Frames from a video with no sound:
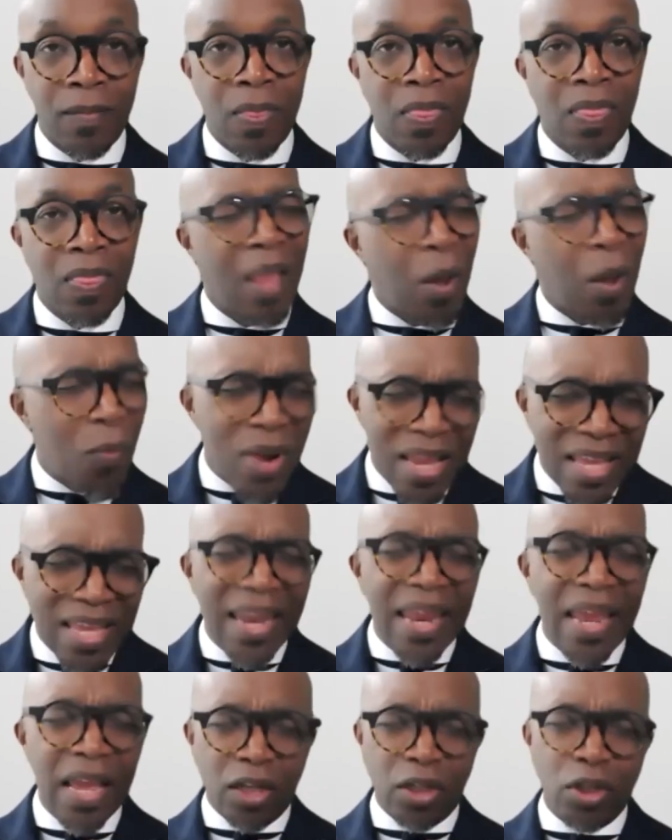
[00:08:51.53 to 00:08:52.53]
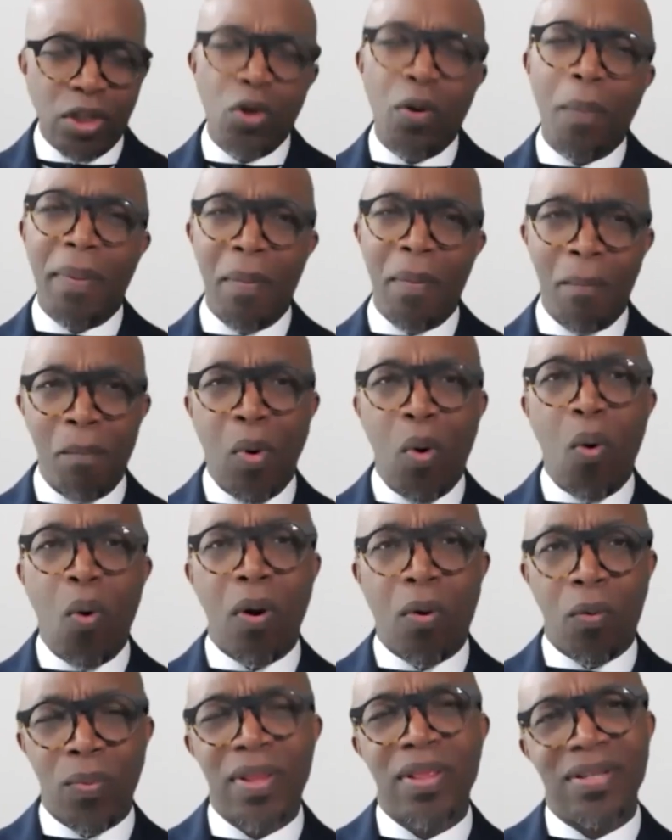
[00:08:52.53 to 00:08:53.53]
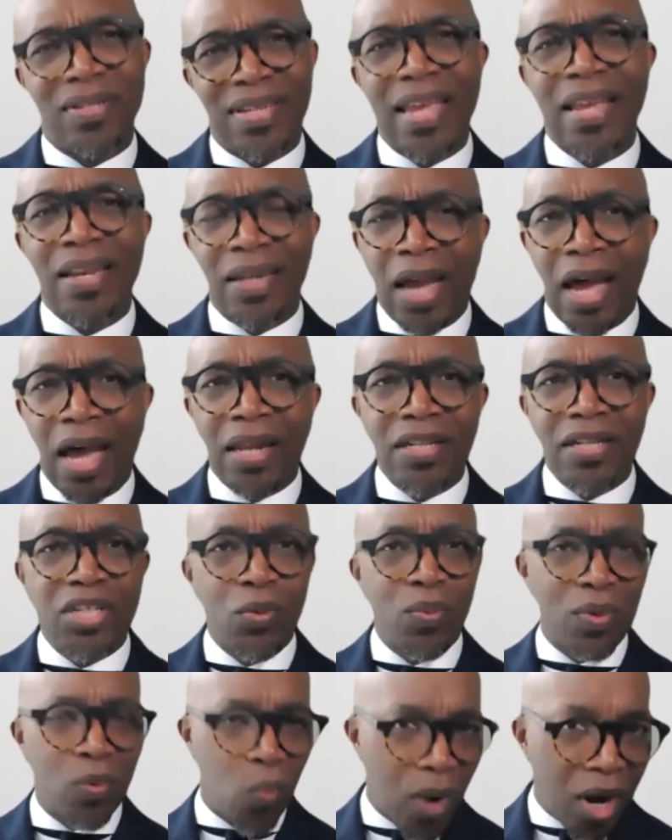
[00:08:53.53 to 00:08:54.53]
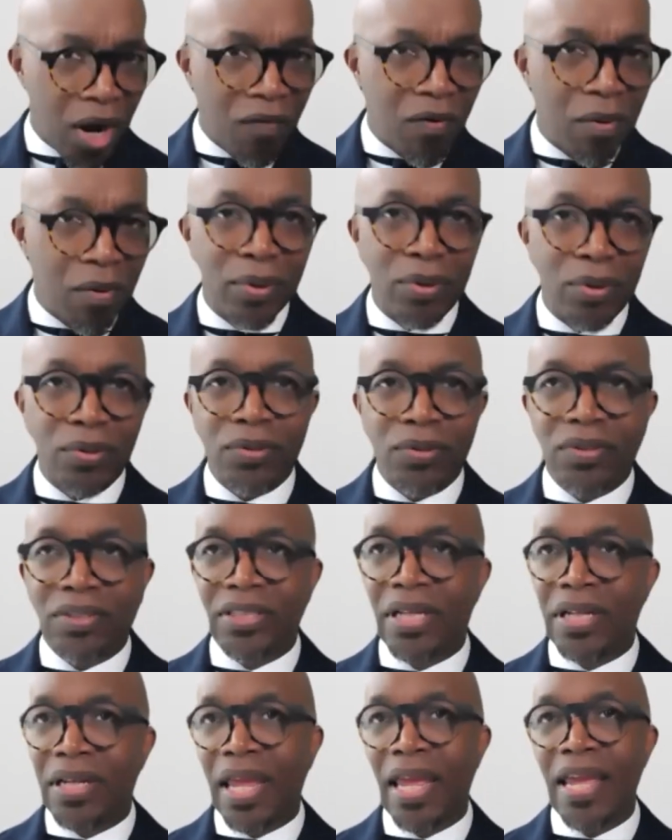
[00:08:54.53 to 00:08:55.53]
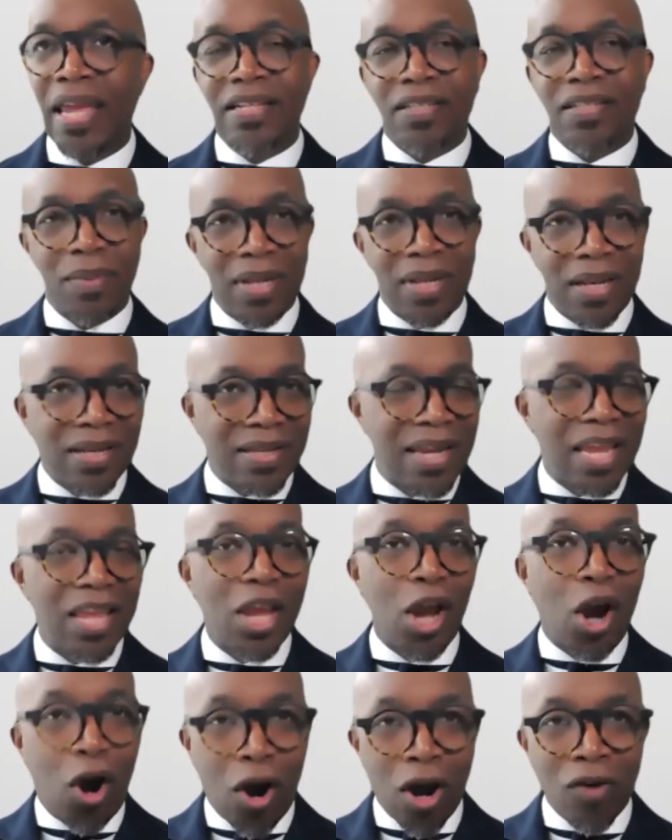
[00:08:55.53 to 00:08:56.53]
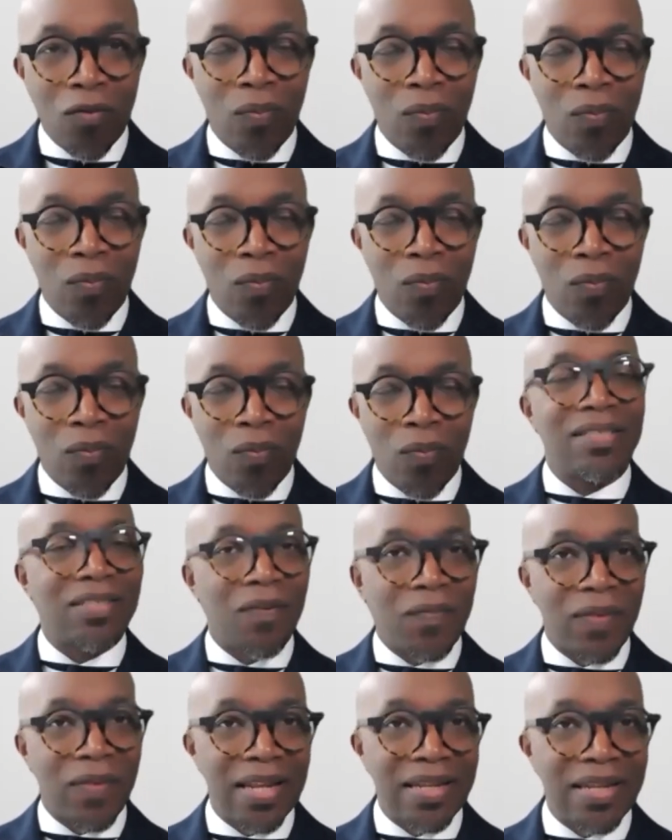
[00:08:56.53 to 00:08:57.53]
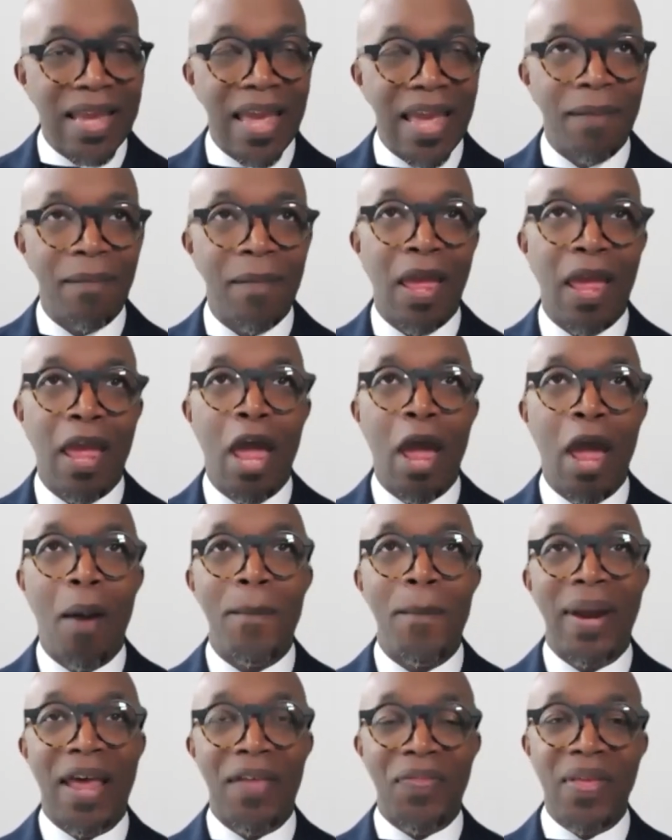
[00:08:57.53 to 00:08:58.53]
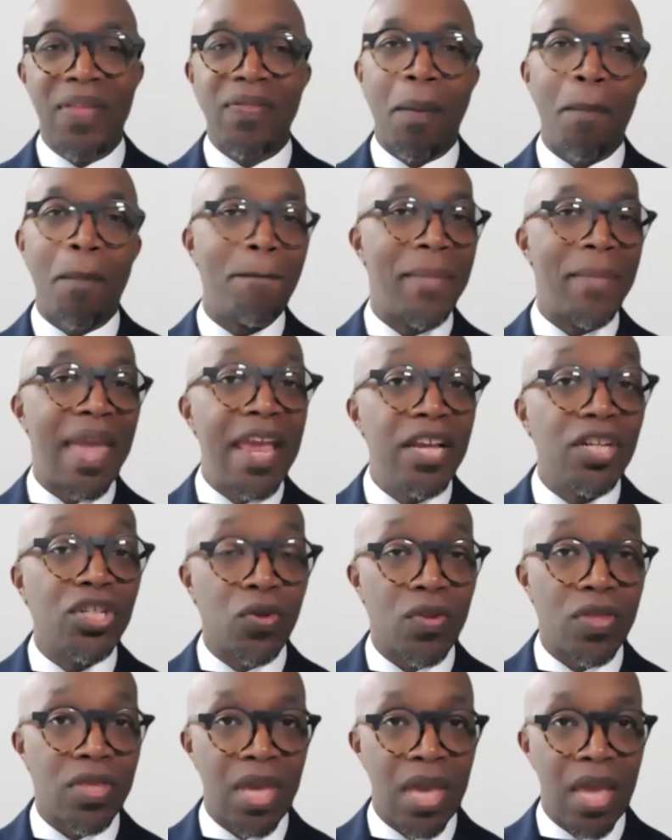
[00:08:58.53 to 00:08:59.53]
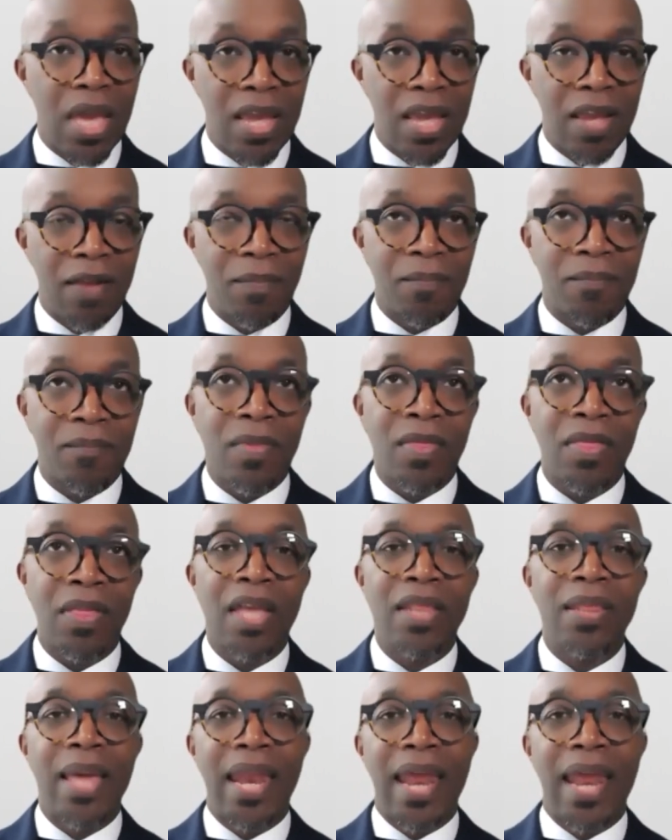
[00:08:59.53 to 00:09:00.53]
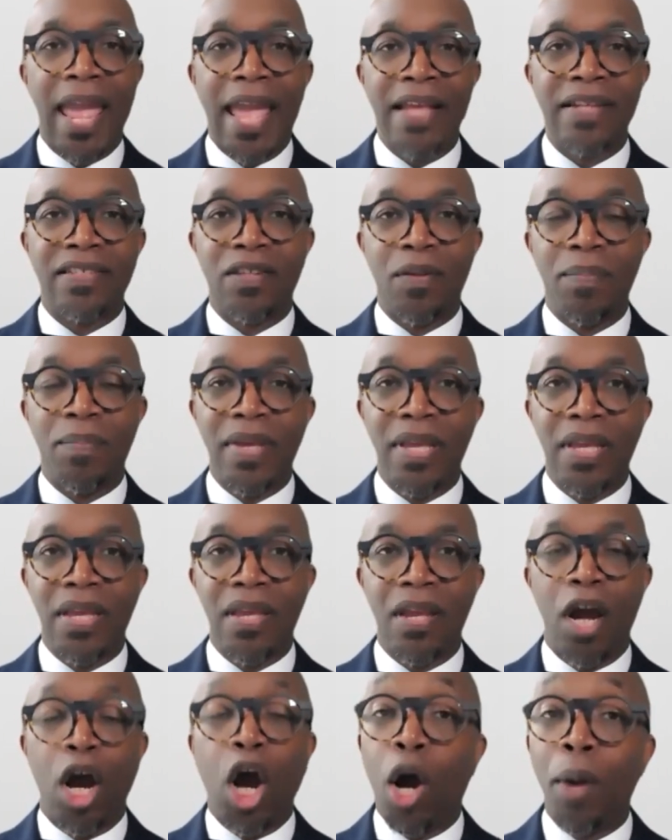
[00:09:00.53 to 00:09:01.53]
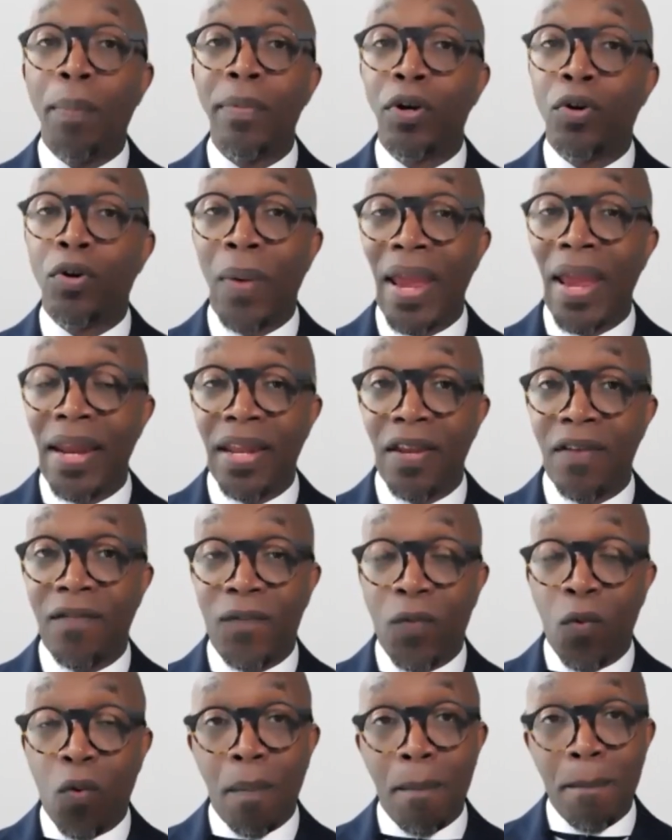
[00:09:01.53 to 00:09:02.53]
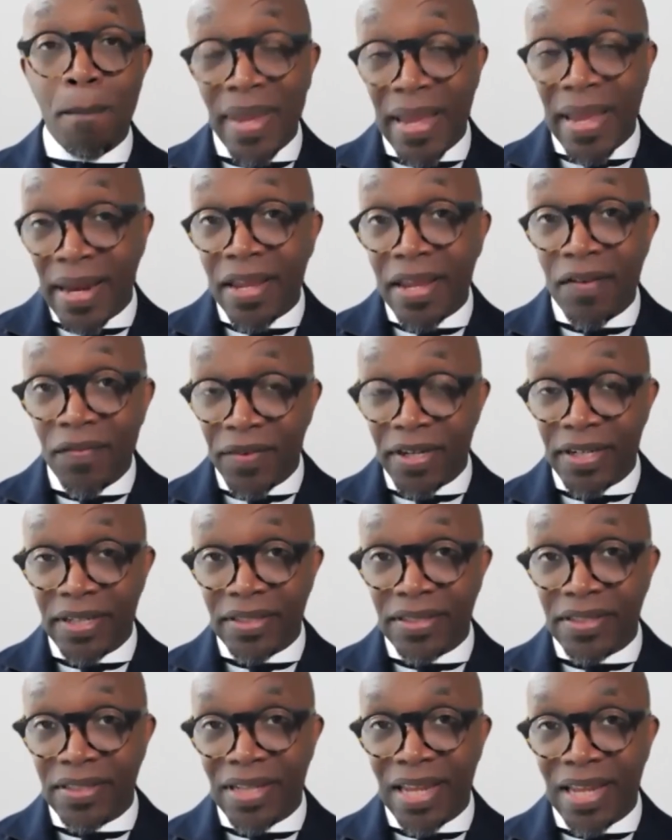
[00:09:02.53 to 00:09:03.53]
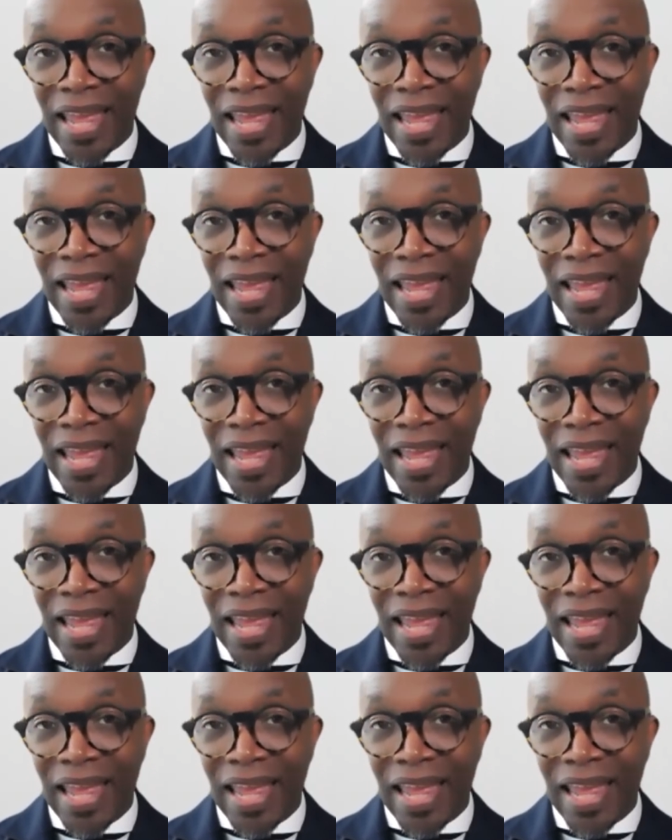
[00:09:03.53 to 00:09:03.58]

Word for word: Yeah. Now, we're getting a little bit more with technology, with wearables and something to take your heart rate and stuff like that. But I think the major thing that has to be upgraded for many of us